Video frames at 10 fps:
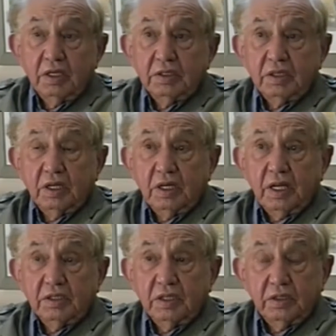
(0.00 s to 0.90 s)
And
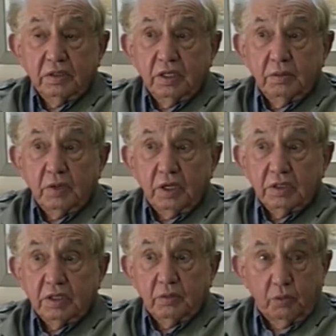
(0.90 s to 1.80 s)
I said to him,
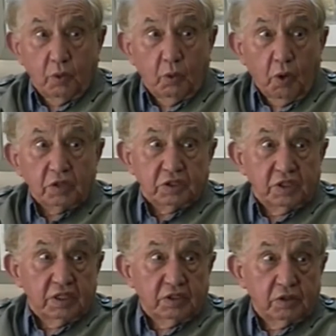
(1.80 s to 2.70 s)

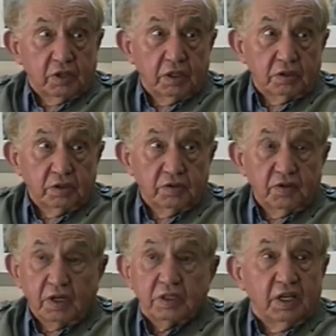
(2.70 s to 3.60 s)
watch this, you're going
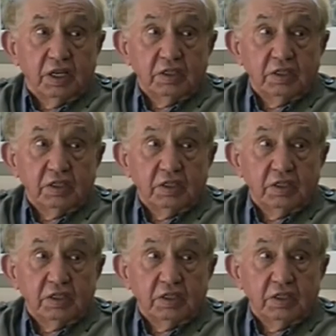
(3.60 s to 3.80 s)
too far.